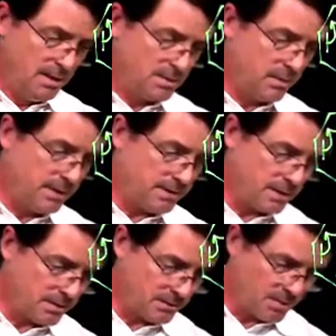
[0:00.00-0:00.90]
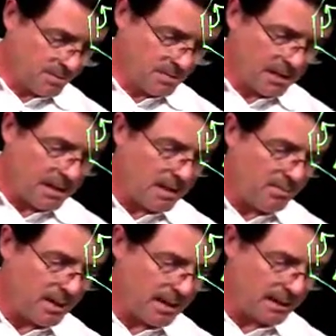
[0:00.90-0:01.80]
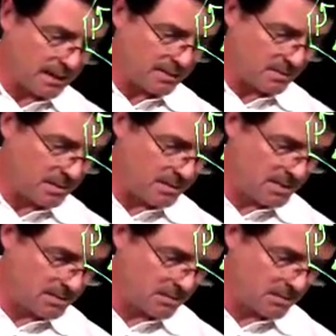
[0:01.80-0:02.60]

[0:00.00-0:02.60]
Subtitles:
so it doesn't contribute any pi electrons.